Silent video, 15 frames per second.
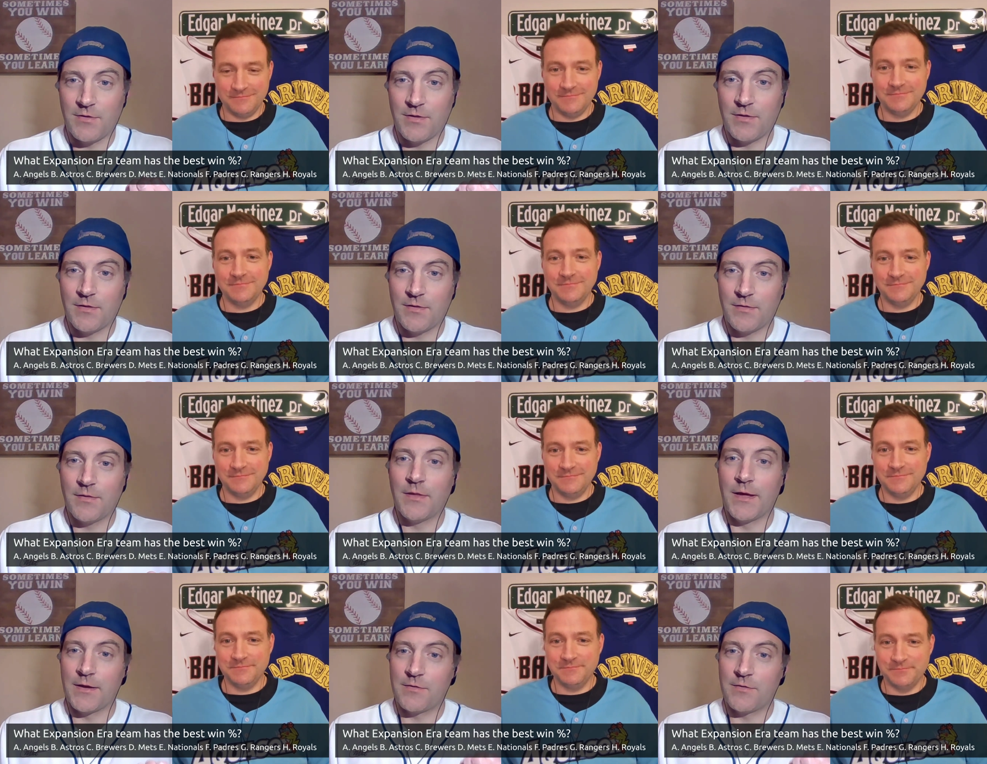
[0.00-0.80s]
Speaker 1: uh,
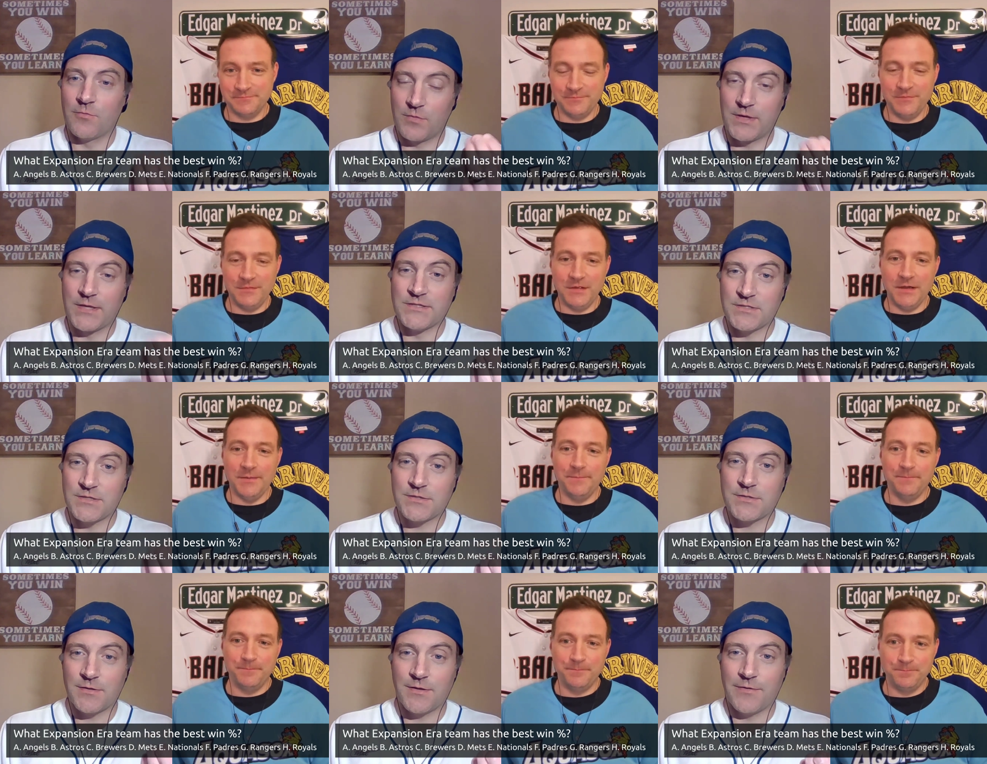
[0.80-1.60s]
like
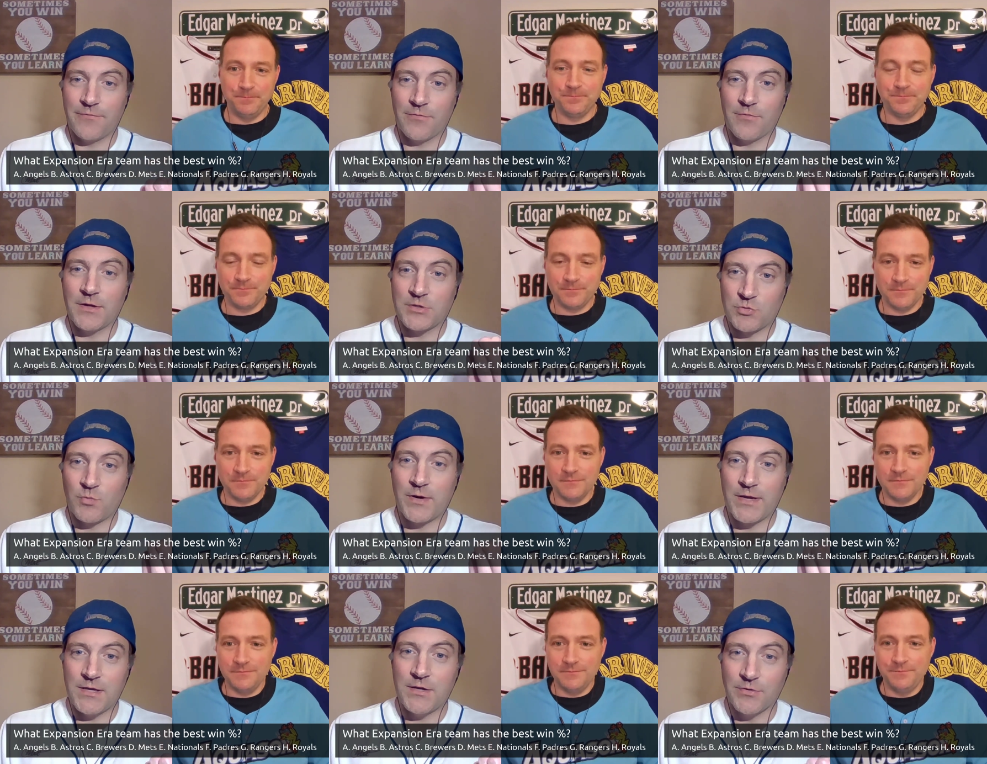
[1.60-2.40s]
consistently for like
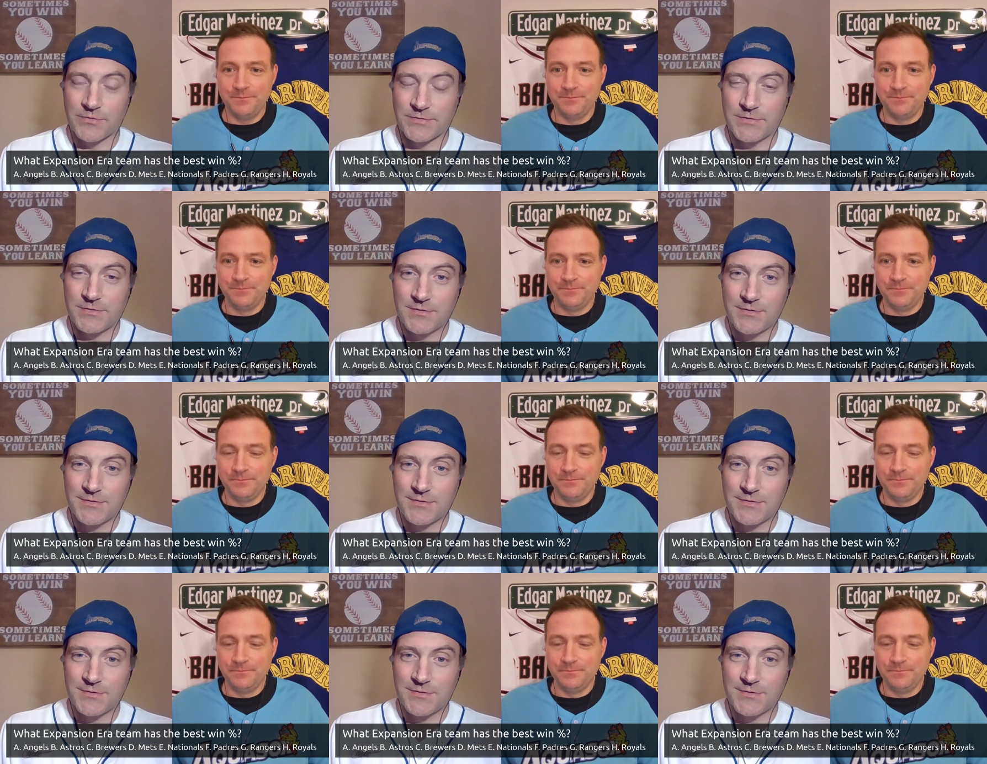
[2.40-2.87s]
twenty years.